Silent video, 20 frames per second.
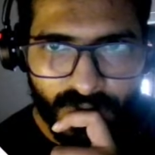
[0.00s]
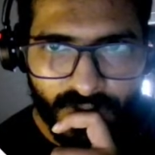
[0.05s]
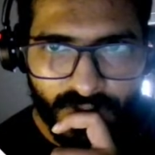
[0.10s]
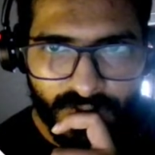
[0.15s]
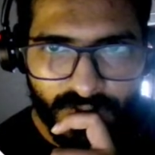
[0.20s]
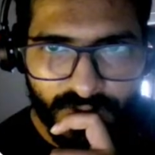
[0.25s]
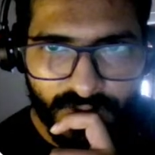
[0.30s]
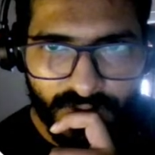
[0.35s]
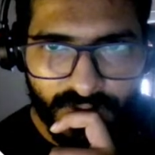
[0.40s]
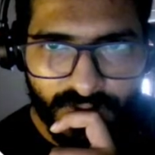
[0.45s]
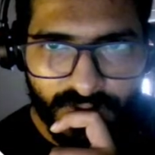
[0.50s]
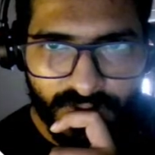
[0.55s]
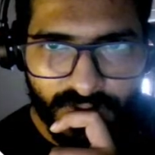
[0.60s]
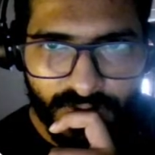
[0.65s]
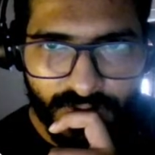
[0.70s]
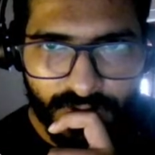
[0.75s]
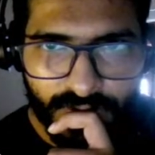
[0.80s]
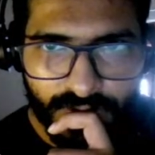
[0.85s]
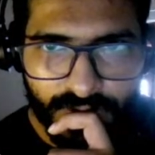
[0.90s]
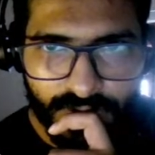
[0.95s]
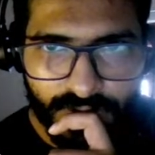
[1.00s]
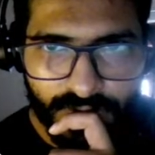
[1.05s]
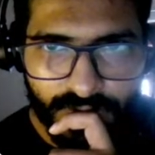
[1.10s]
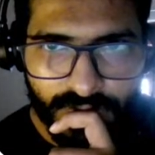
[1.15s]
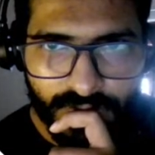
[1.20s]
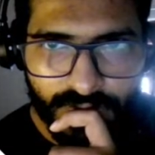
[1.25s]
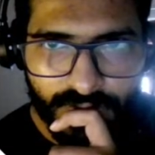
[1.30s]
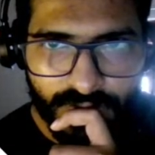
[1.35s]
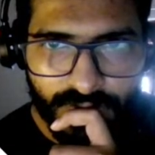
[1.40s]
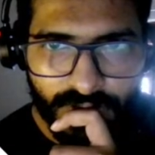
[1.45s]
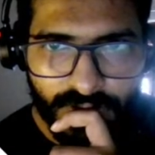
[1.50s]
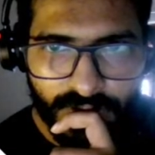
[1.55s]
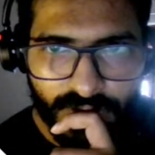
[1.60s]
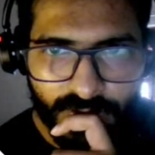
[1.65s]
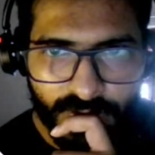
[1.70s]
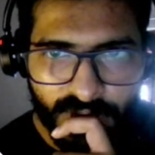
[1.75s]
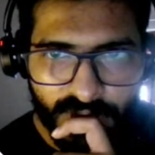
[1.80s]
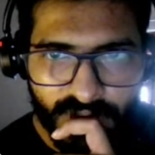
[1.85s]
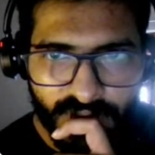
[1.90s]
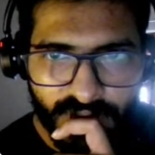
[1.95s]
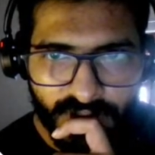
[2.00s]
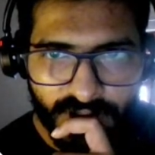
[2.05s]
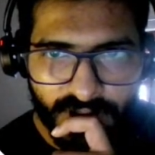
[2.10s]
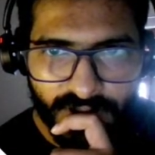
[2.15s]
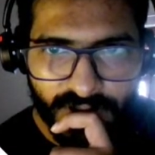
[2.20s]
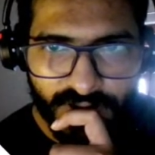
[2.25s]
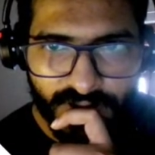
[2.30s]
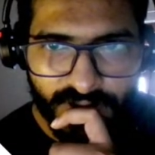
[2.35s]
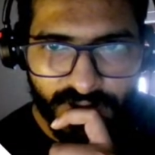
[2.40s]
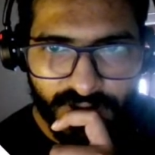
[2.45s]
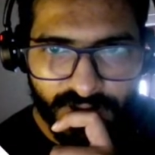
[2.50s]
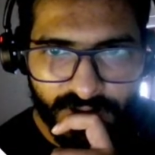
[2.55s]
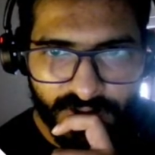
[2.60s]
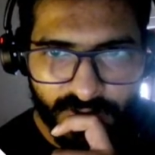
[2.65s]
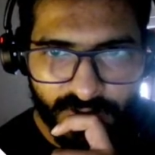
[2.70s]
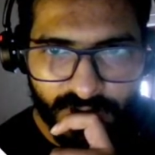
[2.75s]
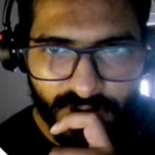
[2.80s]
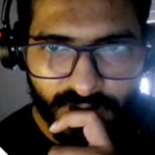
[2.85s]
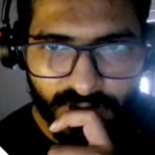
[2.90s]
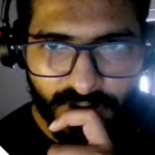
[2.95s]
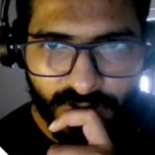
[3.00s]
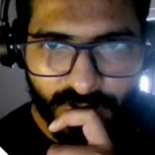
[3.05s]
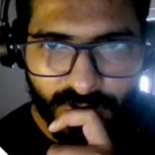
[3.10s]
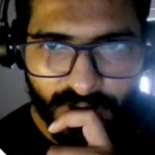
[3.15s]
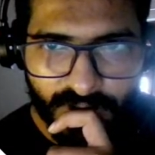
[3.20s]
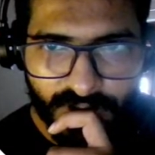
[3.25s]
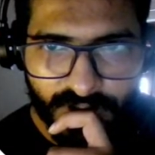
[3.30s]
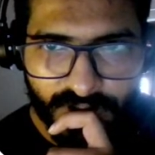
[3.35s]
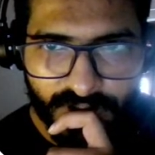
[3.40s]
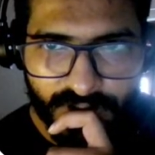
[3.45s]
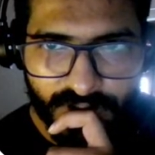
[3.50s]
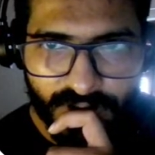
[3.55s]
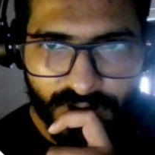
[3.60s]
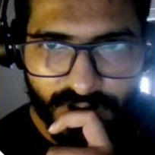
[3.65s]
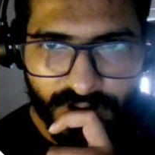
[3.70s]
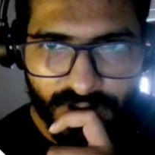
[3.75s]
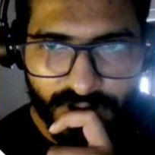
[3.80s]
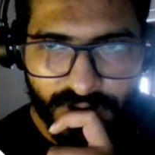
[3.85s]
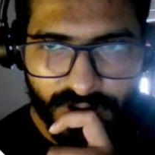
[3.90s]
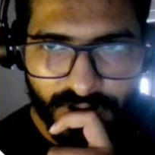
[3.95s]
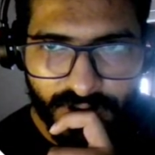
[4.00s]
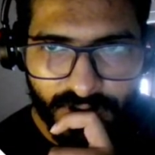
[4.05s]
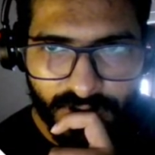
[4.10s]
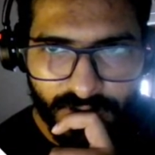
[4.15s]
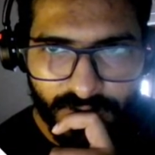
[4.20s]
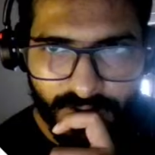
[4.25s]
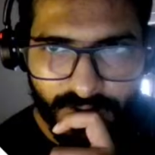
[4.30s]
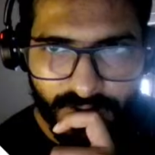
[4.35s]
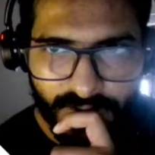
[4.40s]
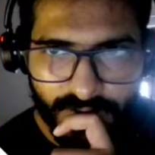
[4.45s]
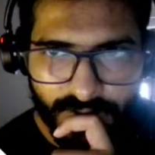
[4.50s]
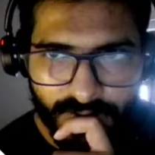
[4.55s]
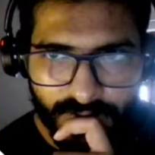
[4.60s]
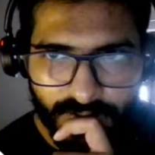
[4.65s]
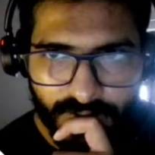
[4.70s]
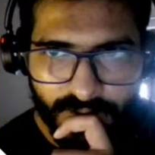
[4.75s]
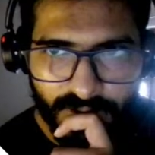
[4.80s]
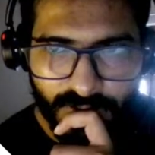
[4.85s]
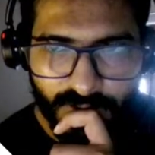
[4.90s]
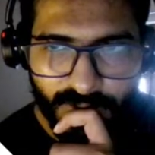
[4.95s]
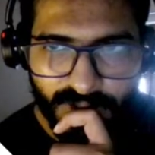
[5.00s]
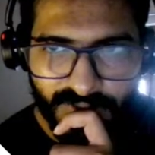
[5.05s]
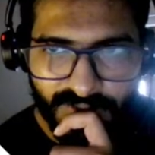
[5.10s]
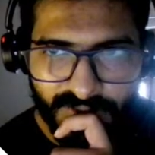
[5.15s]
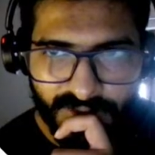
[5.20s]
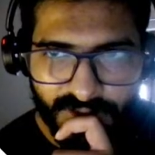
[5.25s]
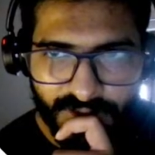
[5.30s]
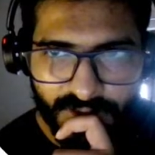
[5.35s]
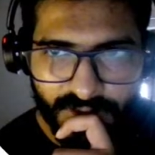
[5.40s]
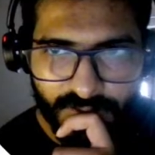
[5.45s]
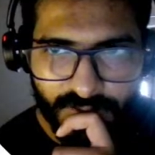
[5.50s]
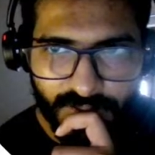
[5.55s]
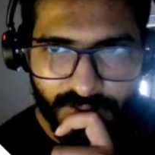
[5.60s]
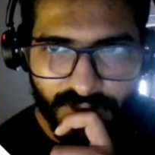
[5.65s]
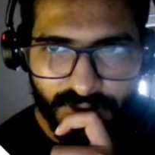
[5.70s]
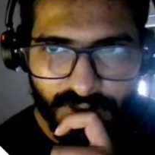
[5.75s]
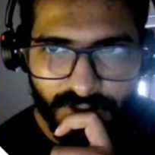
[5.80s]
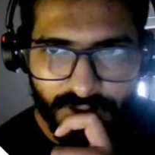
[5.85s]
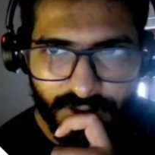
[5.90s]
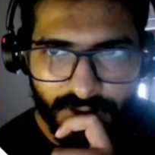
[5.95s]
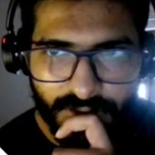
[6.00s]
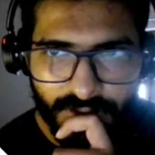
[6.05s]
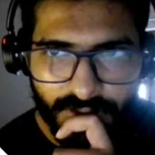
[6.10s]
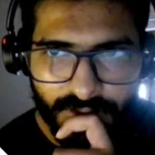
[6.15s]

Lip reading: since we are not printing anything, it is getting printed directly, and we are passing it by